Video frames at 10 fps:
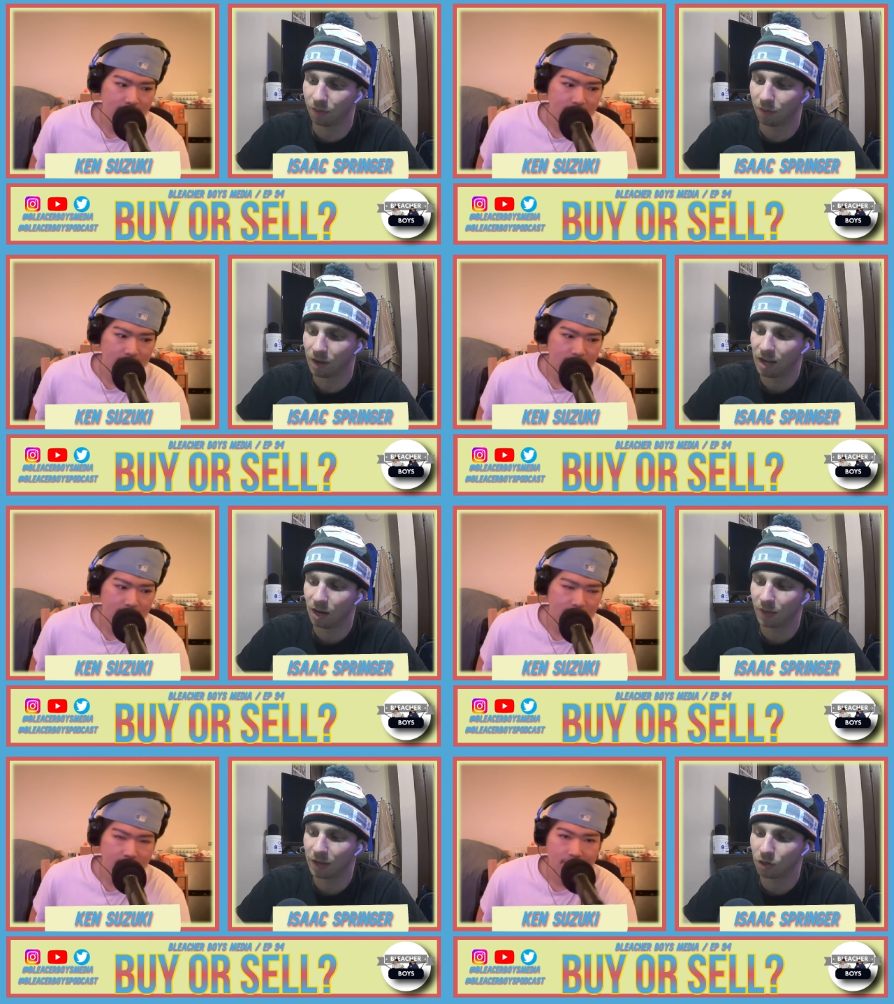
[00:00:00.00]
Speaker 1: of you
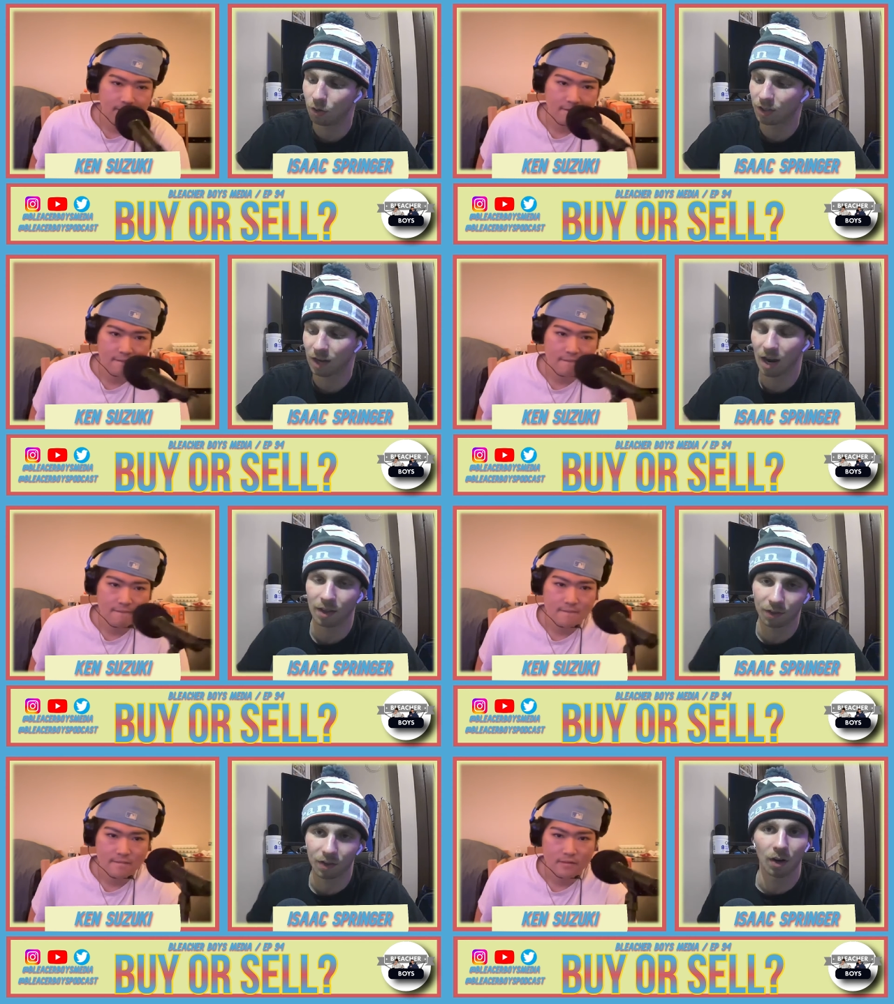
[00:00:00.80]
know, if they do decide
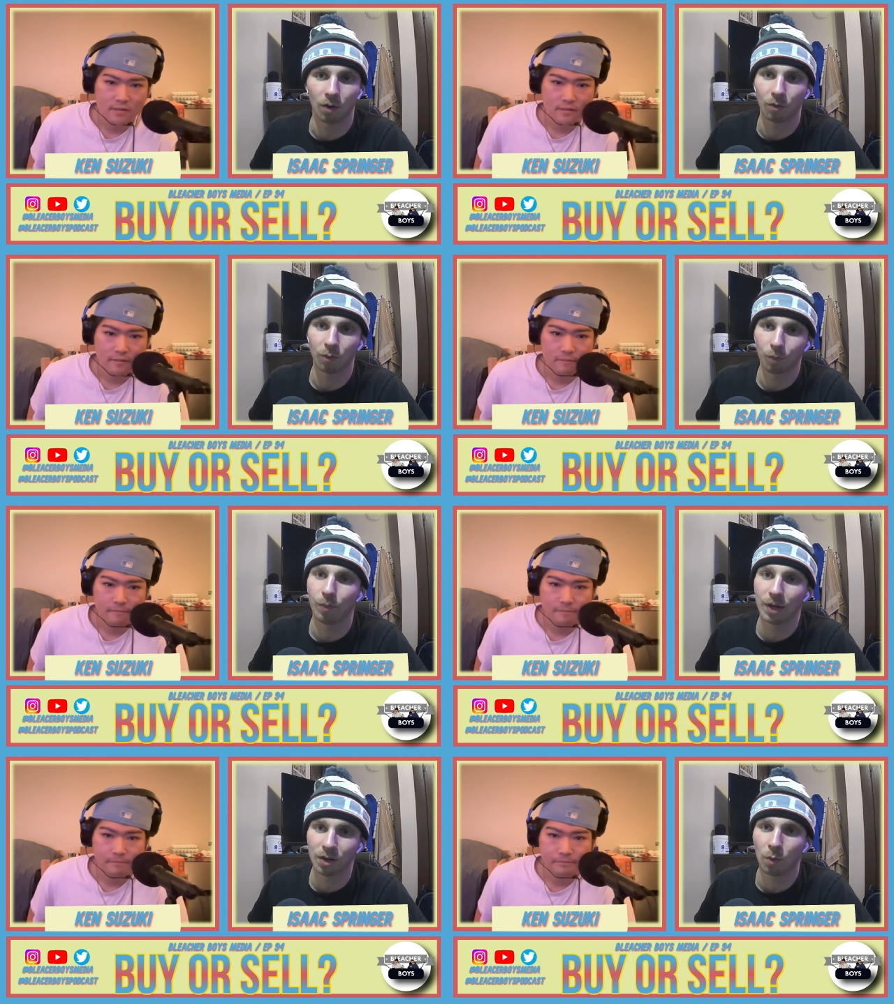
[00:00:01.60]
that you know
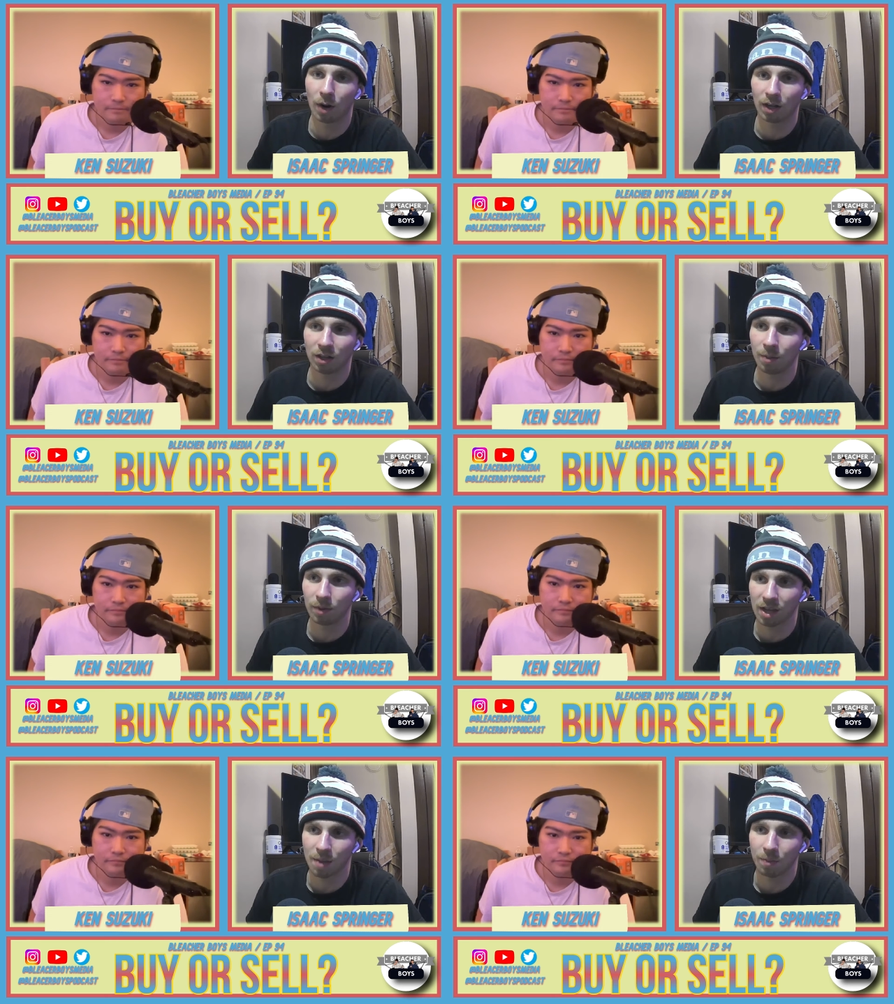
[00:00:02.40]
we do want to
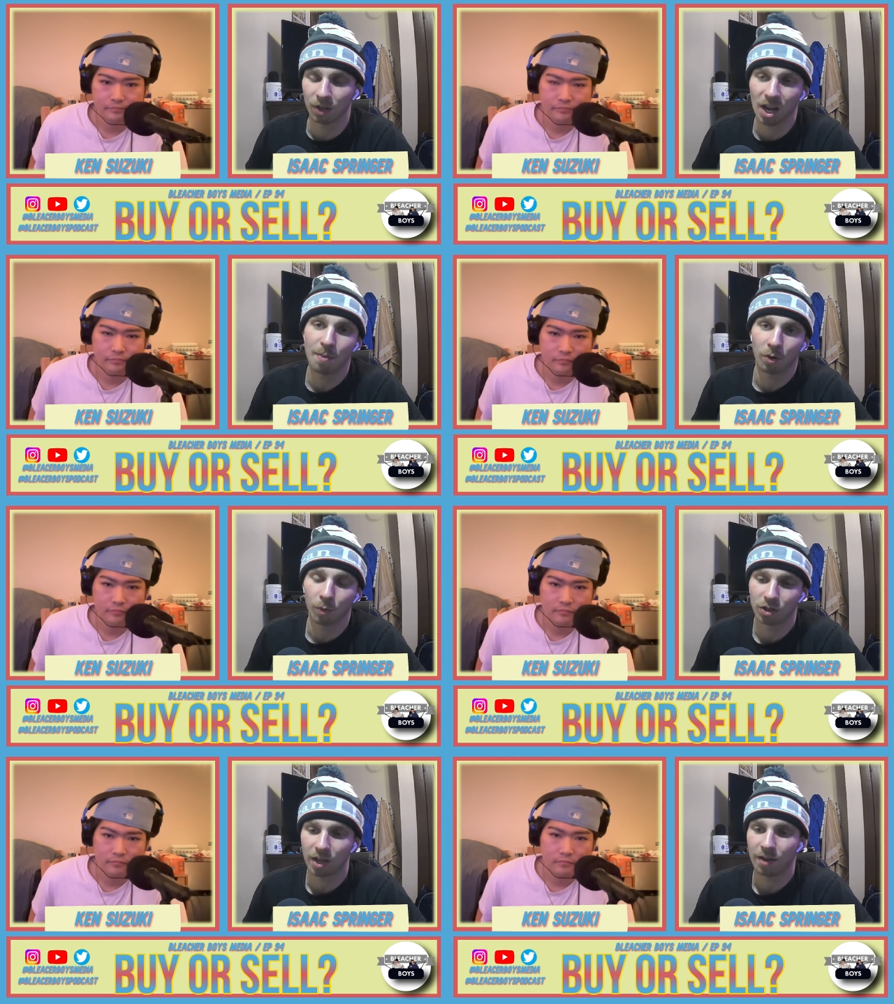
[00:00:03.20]
keep keep Gleyber,
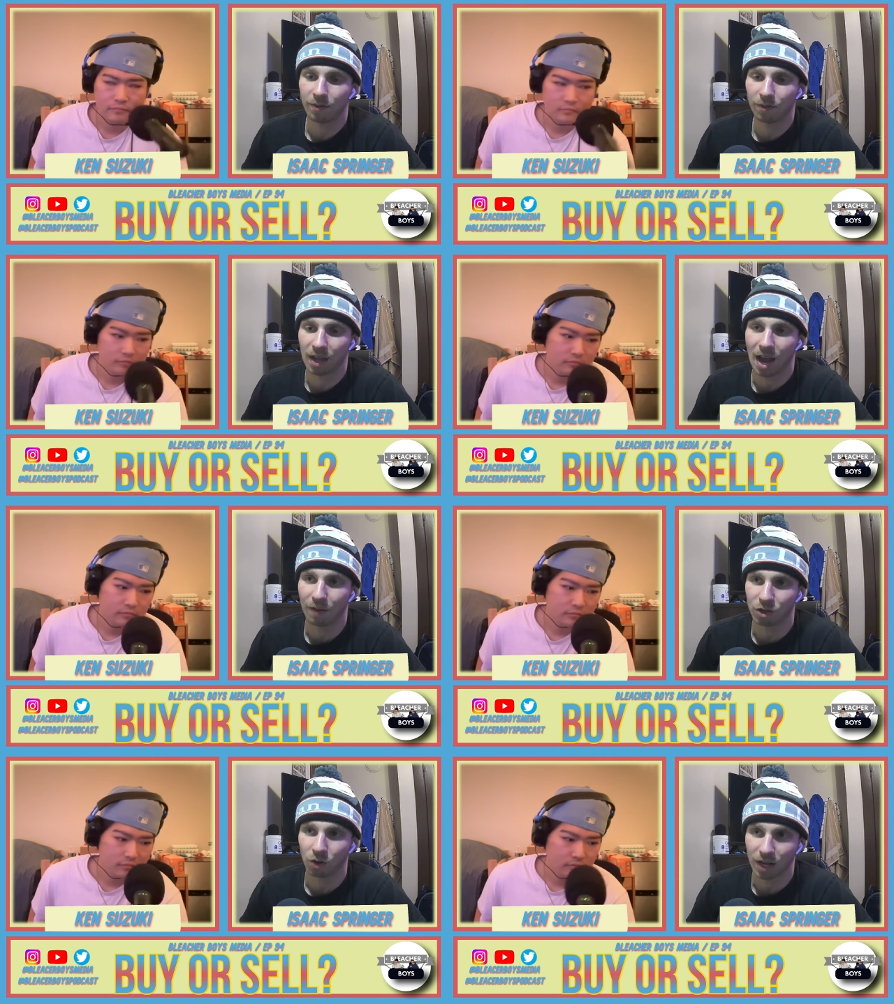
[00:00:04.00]
which they they
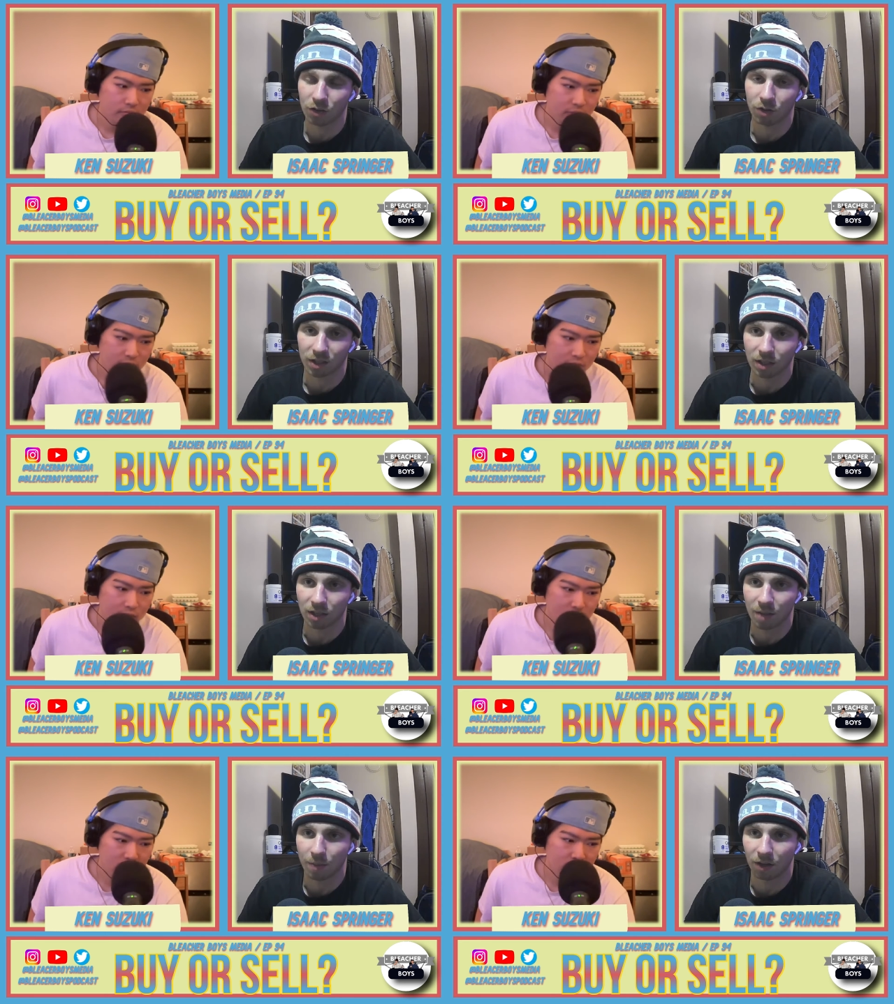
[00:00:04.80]
have shown interest in
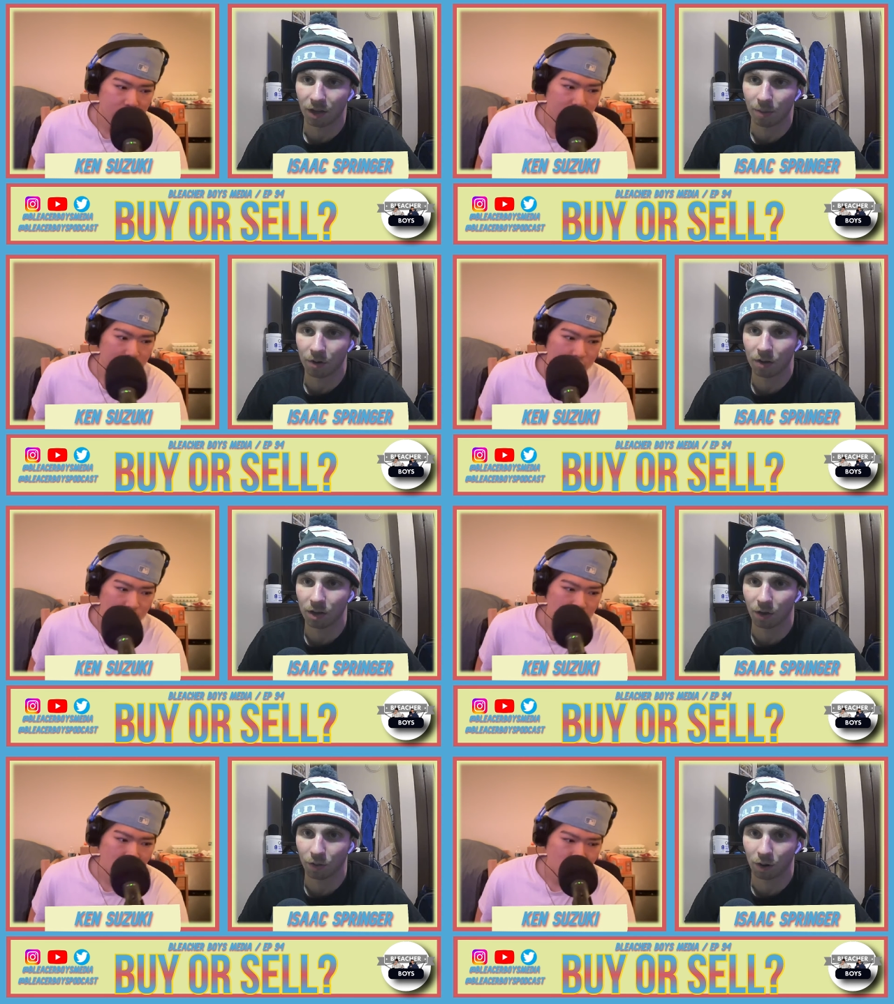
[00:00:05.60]
keeping Gleyber,
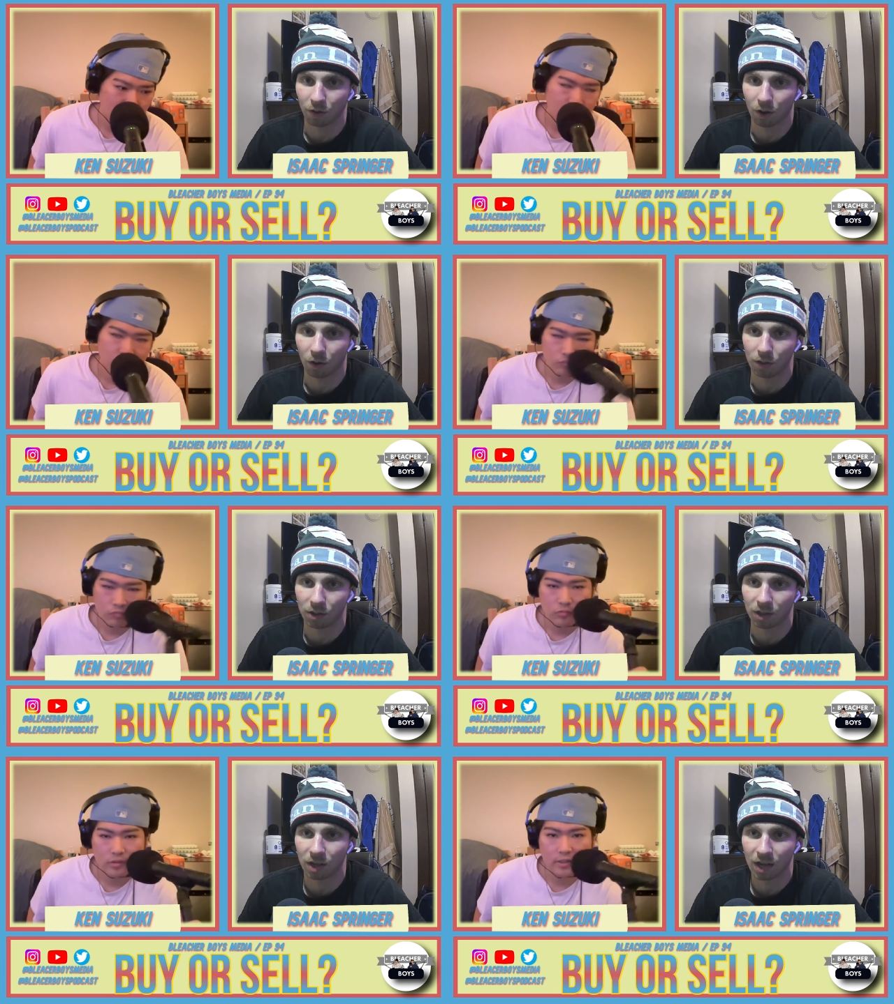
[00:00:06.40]
you know, throughout all
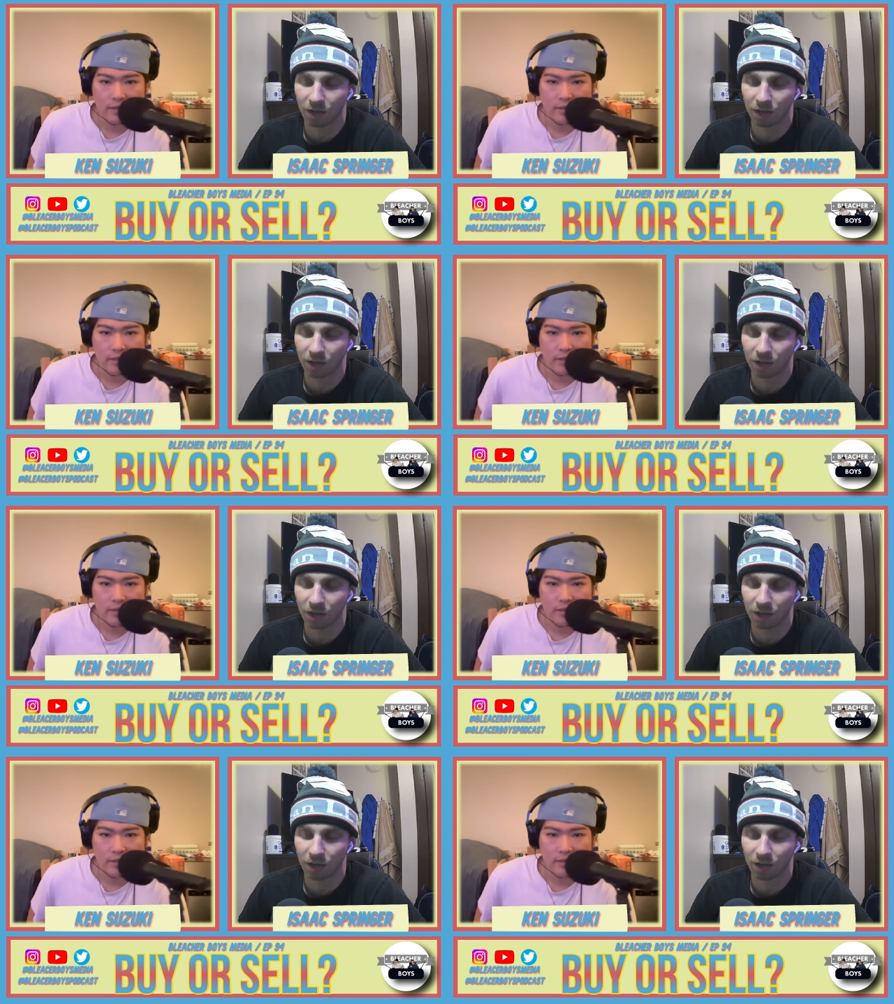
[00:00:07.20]
these yeah.